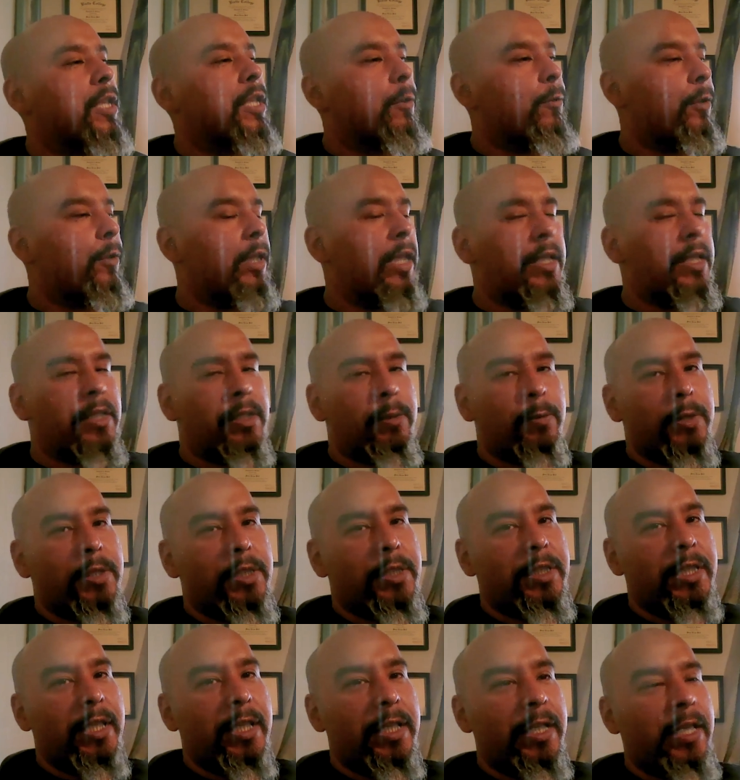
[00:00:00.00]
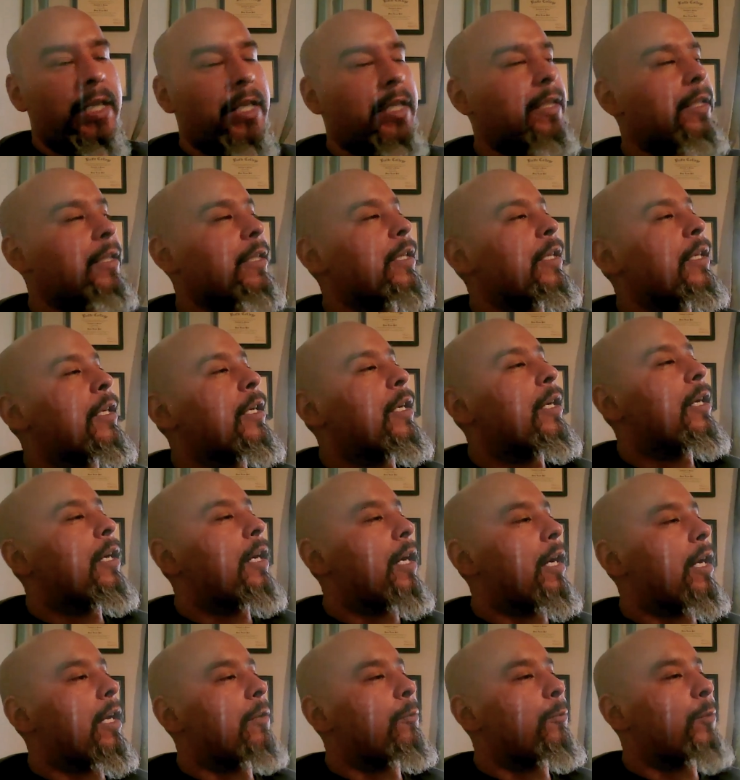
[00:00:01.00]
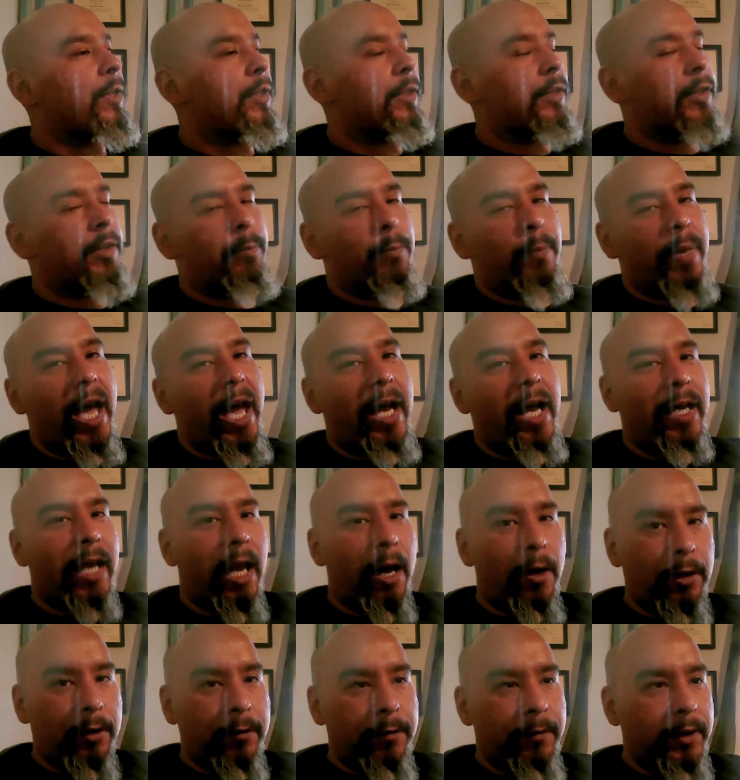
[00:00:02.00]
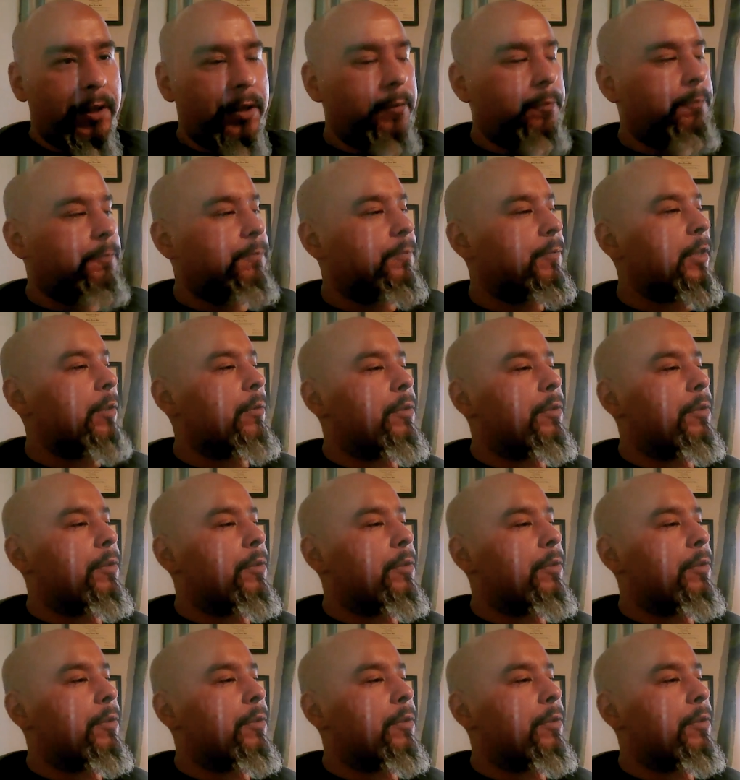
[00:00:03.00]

once I realized it was a dead end, I went to back out of it.